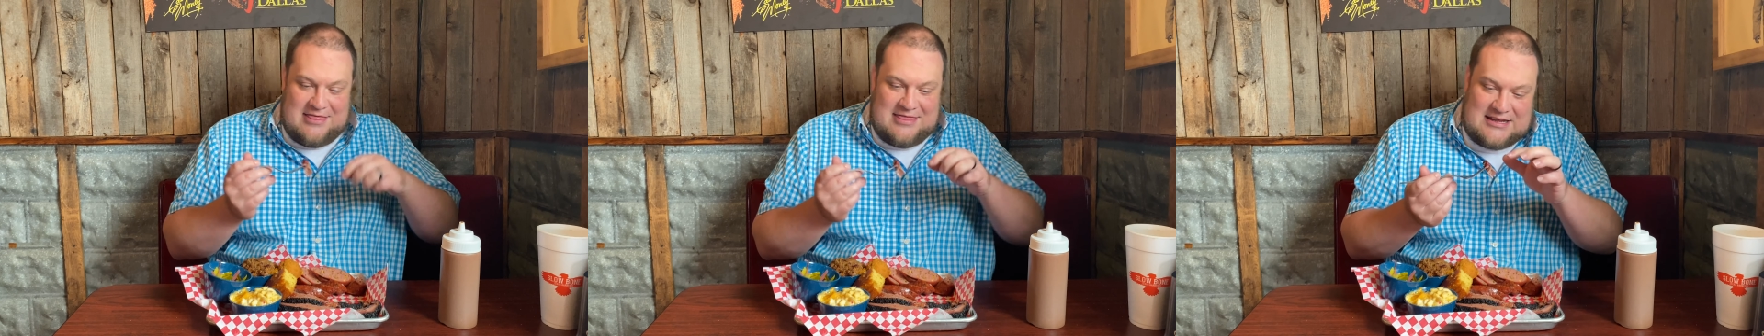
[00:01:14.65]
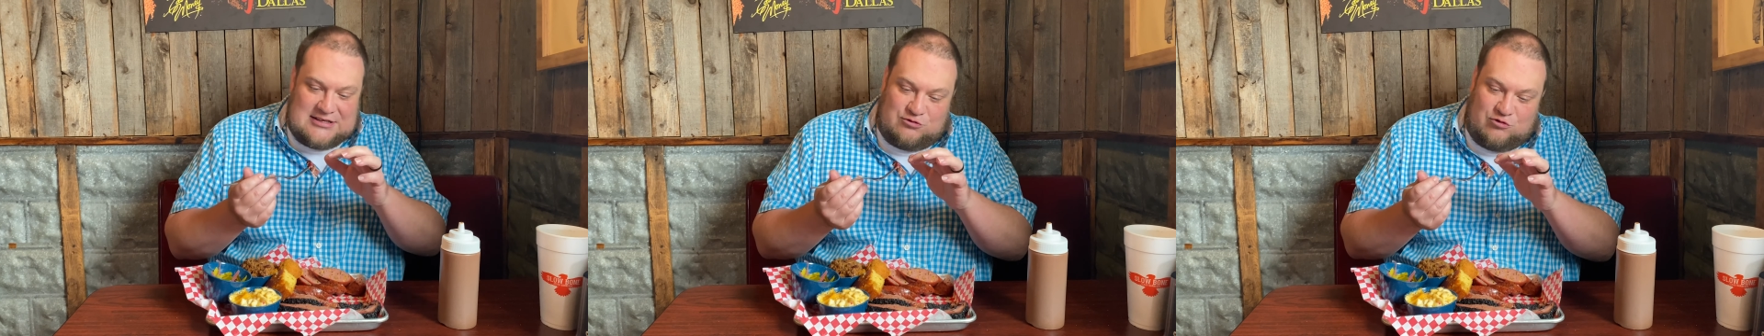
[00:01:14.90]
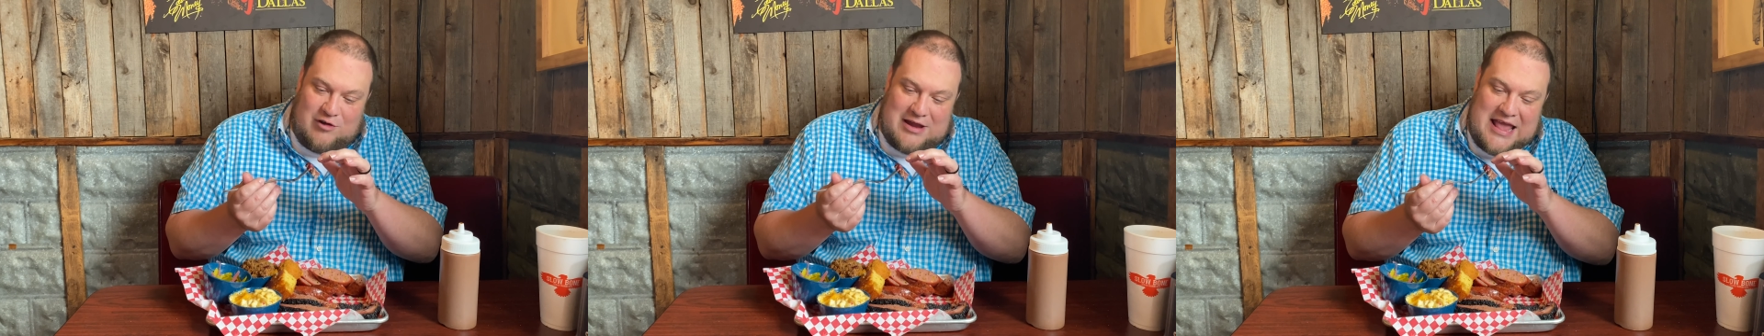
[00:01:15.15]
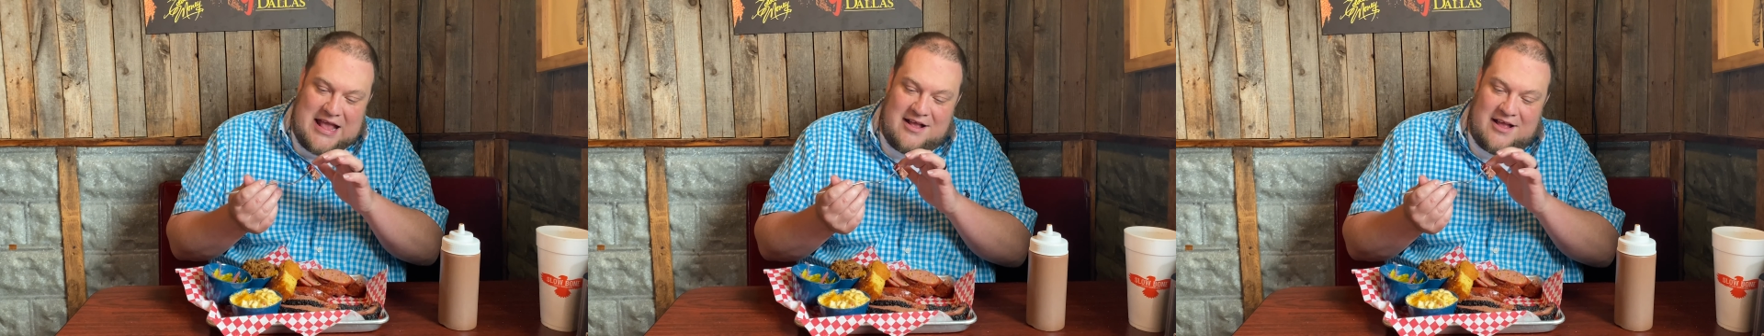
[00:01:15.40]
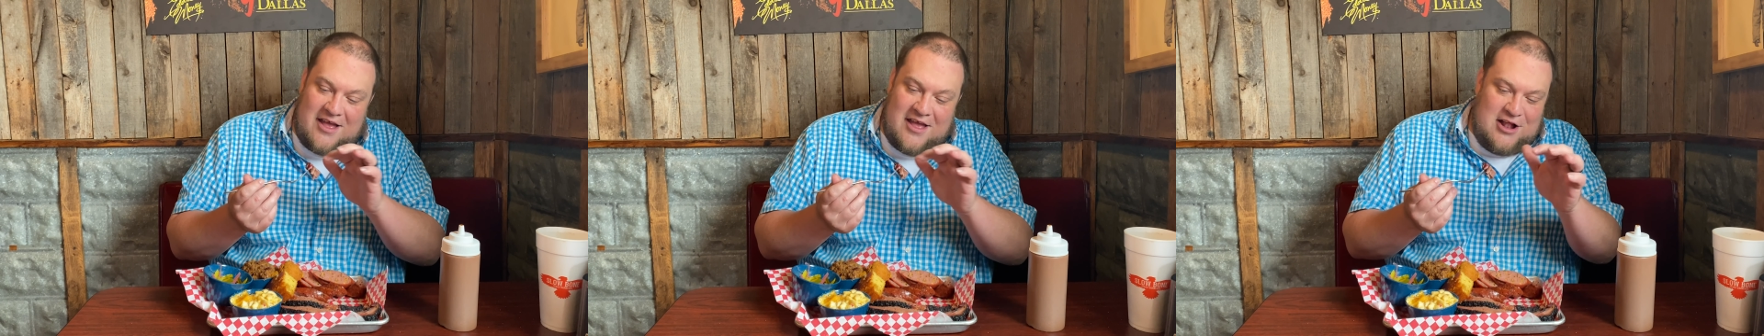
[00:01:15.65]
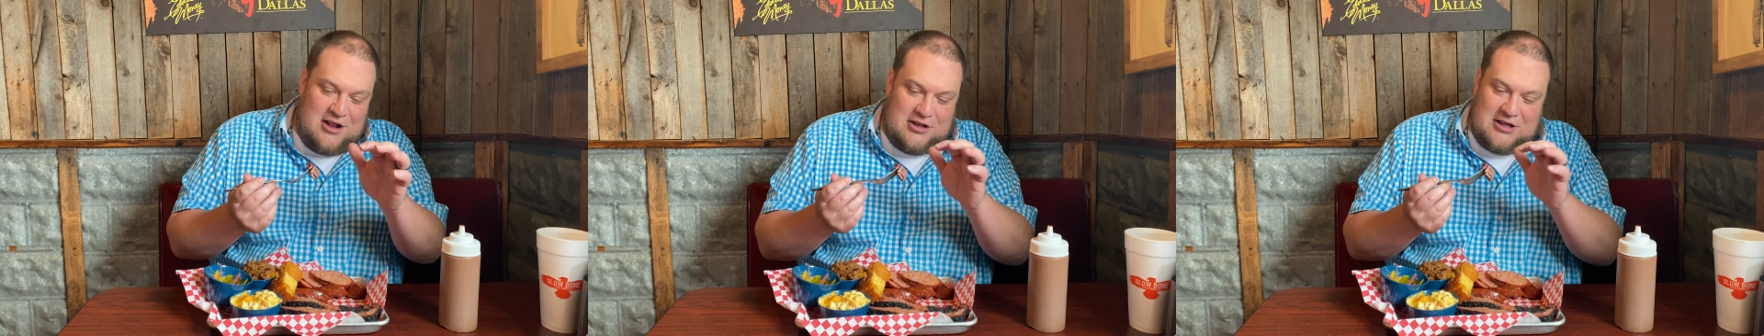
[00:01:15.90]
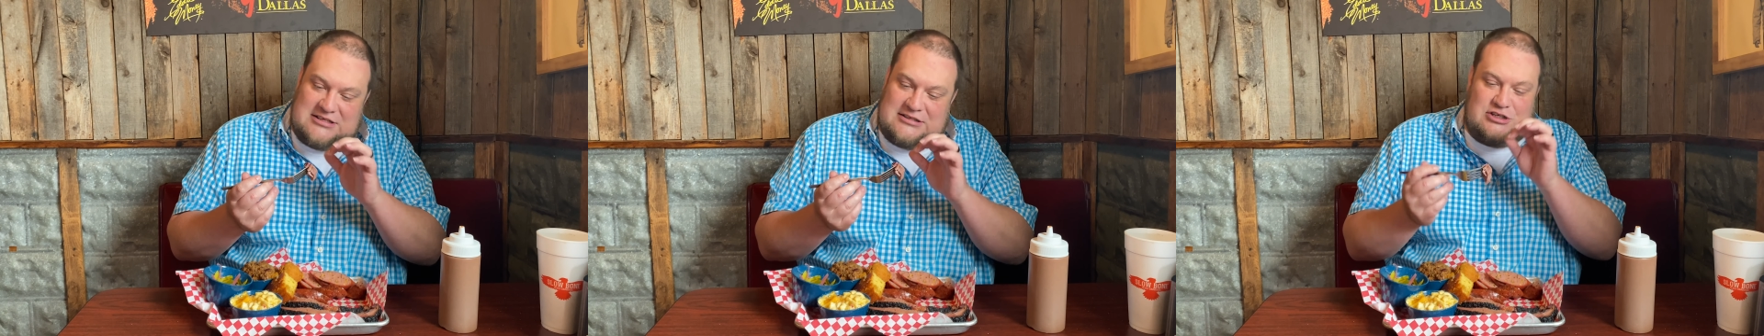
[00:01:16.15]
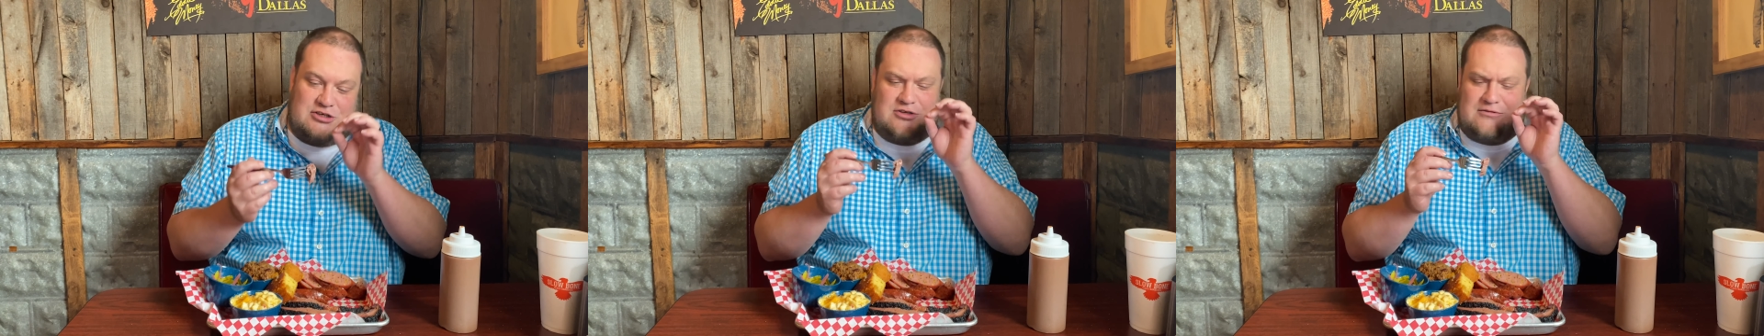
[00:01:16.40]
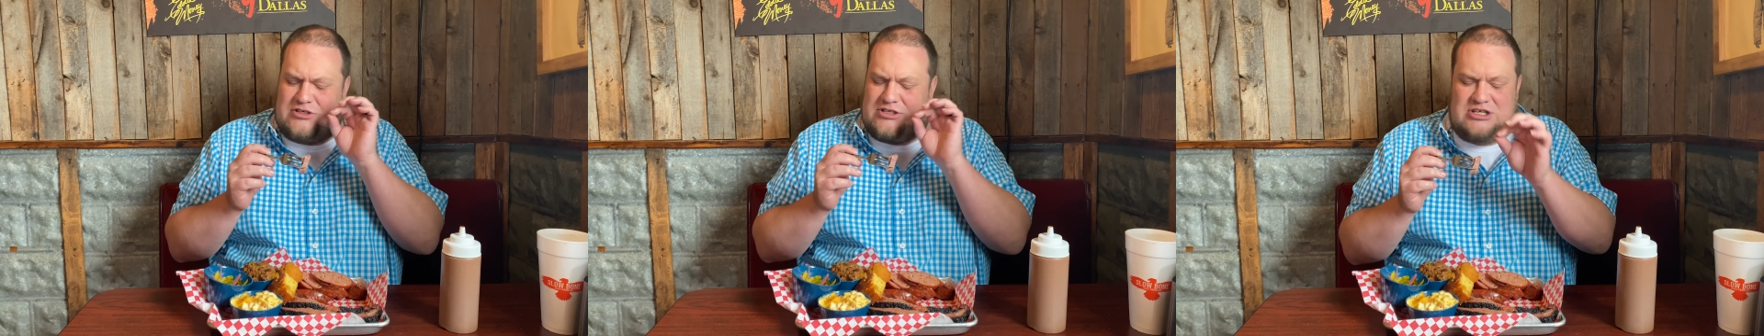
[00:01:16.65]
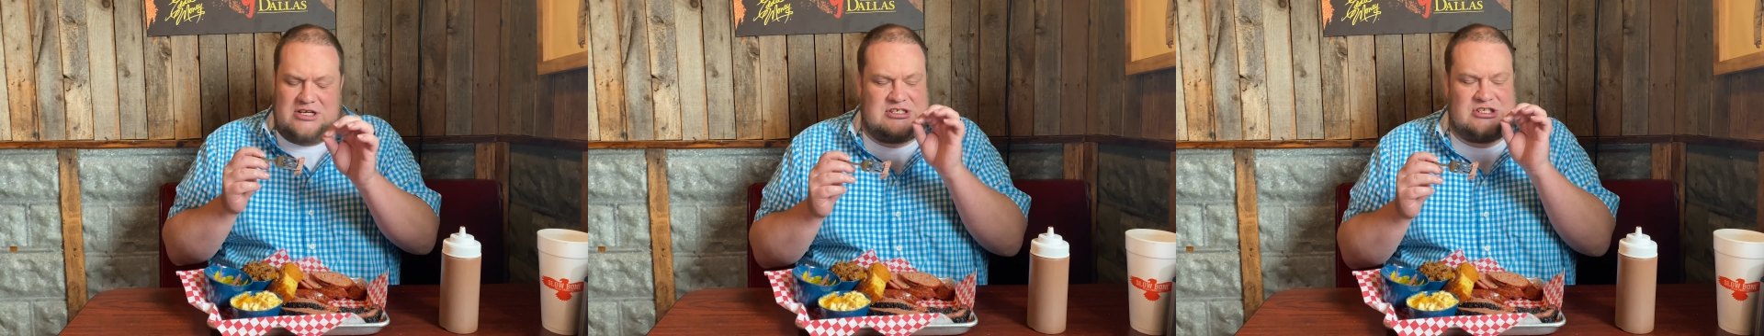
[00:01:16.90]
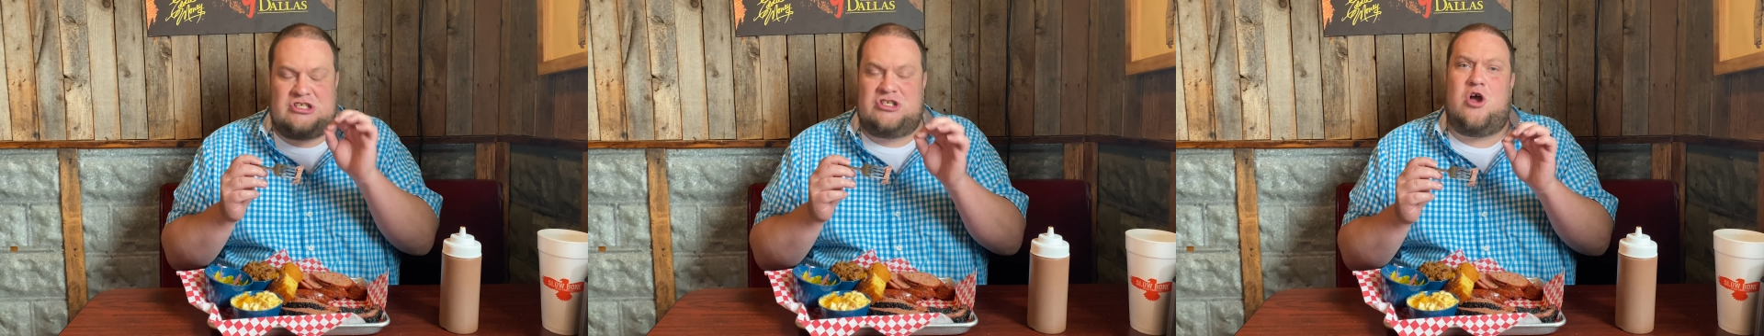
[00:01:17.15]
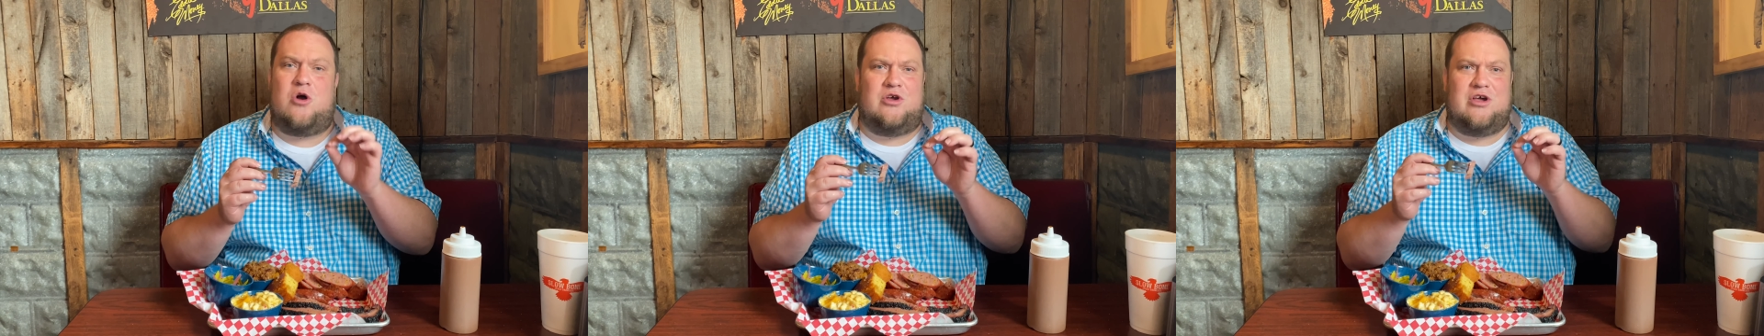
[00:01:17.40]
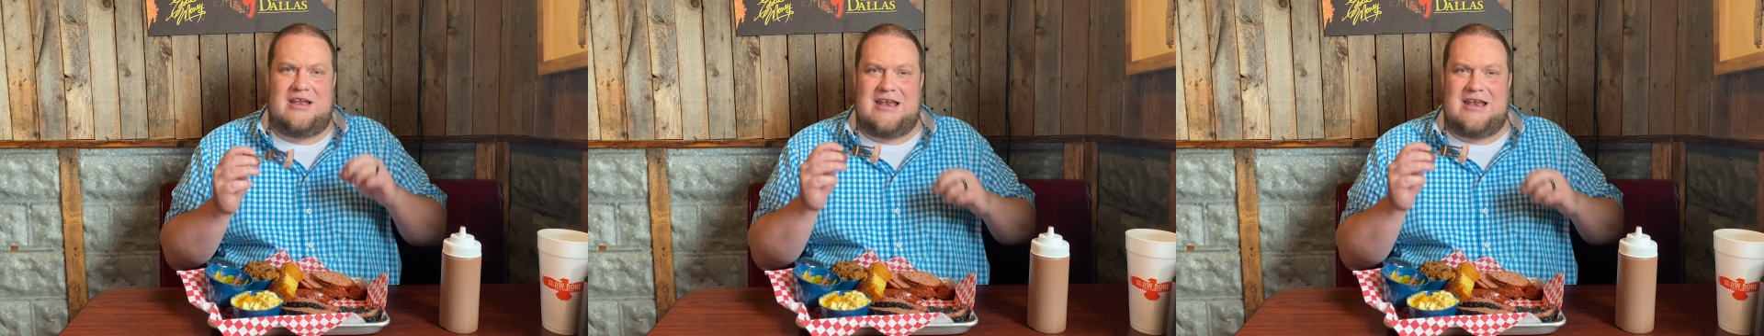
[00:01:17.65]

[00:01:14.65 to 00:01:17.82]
This ring looks just so good,